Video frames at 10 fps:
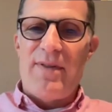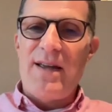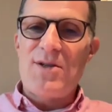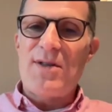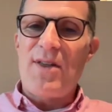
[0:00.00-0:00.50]

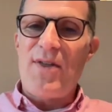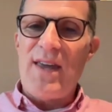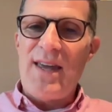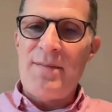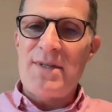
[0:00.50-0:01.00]
These are the
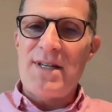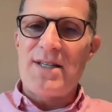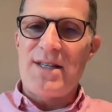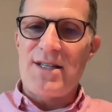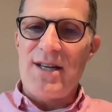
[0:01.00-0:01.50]
themes.
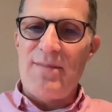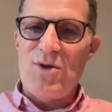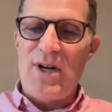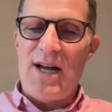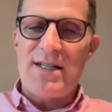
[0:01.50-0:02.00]
These are the
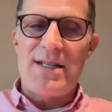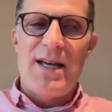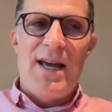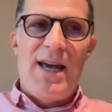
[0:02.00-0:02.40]
subjects.